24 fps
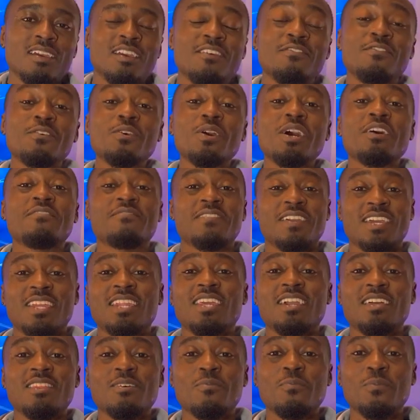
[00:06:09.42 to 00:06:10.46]
If you have
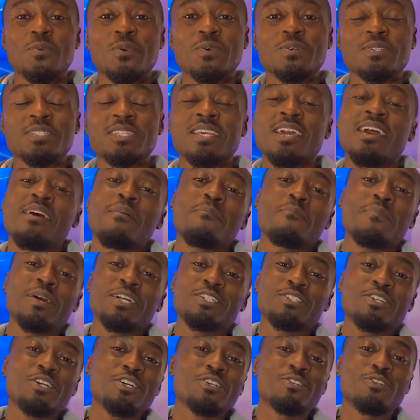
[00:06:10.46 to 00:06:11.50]
any other pros,
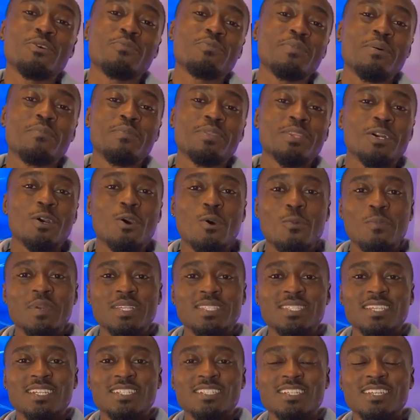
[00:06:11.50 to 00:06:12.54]
make sure you drop them in the
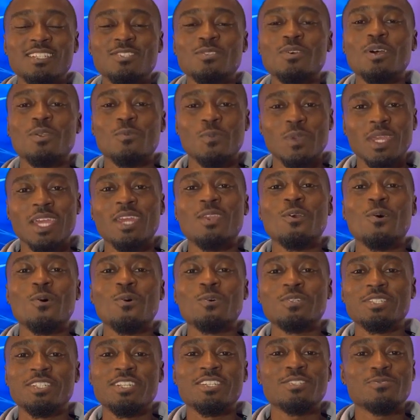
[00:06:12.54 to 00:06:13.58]
comment section so that we can
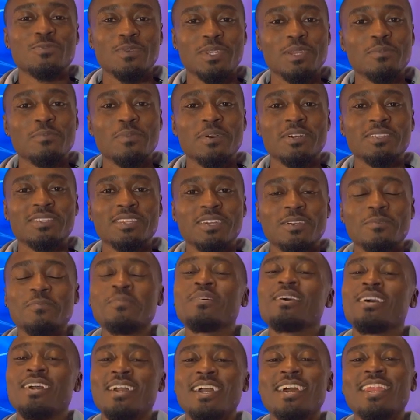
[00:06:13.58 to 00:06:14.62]
all just read about them
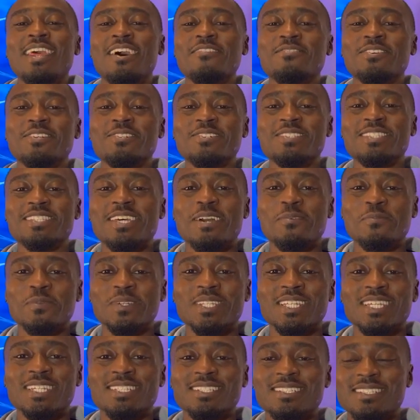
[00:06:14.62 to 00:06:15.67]
and have a good time
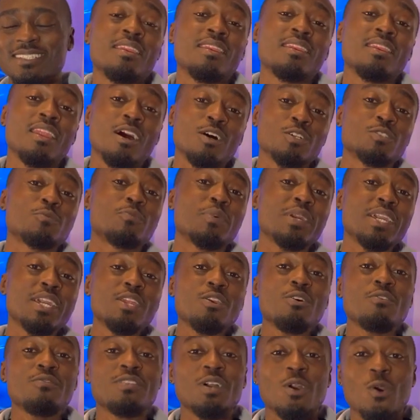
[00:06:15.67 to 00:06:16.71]
with it. Now
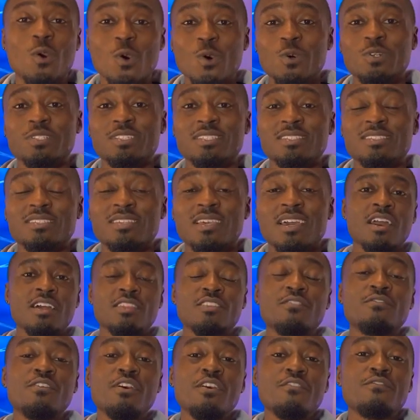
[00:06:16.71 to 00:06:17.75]
speaking of the cons,
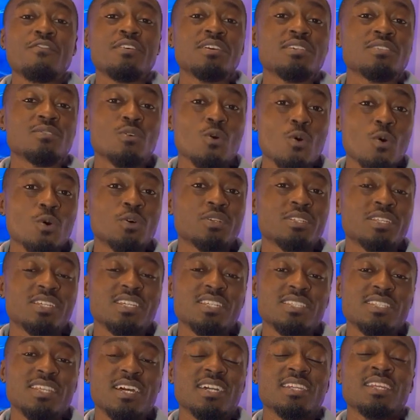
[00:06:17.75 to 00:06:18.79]
the very first con
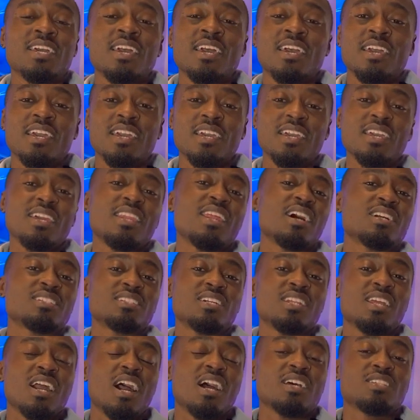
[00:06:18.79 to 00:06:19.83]
is that it
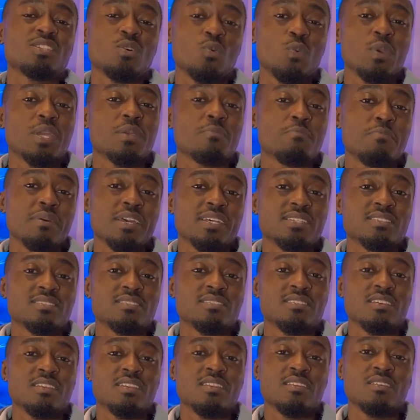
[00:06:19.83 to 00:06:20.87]
actually has a weak
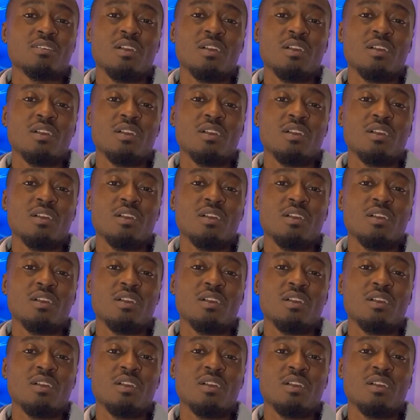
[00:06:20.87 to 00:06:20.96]
bass.